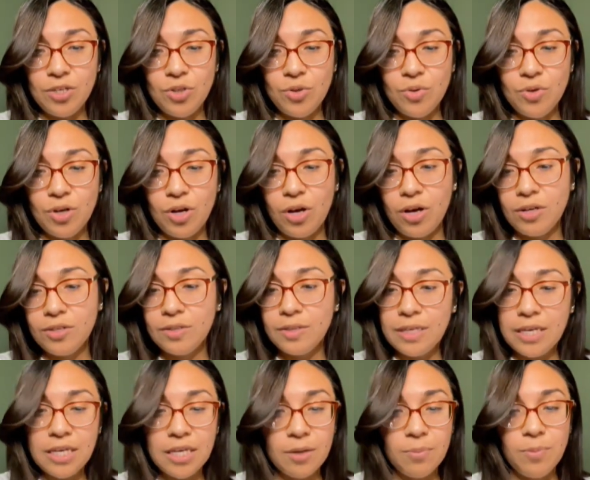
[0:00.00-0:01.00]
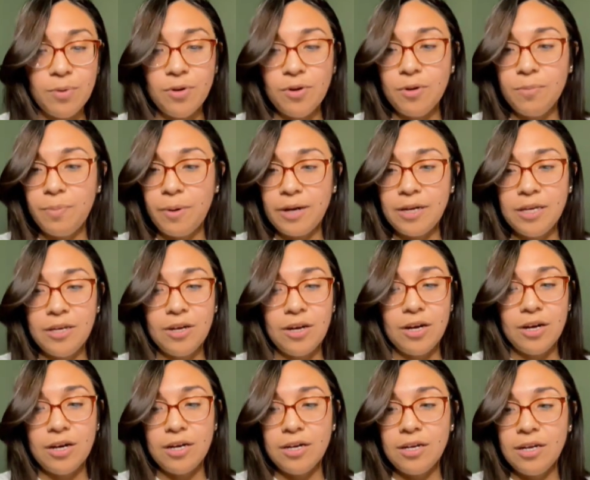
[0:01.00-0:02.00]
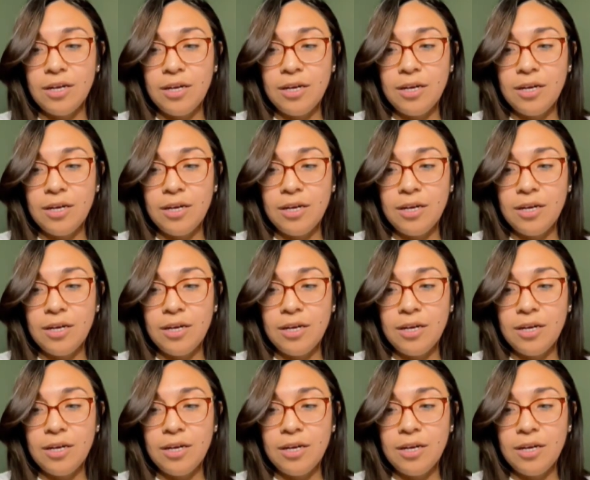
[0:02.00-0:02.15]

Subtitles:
2 cost, Inkable, Bodyguard.